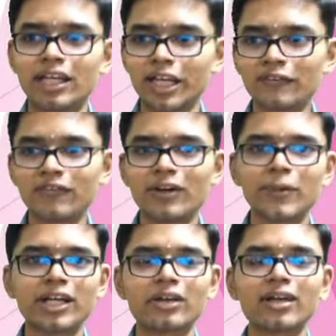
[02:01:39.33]
if a
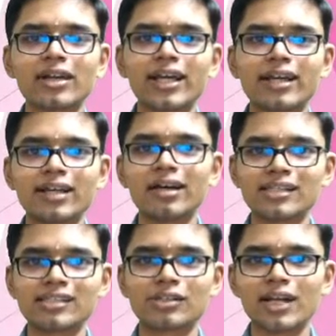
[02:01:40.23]
particular area
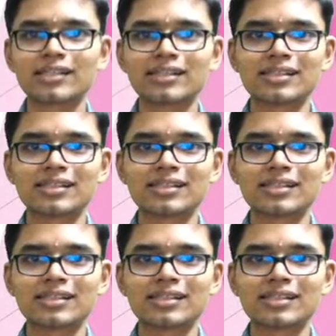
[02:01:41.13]
is known as a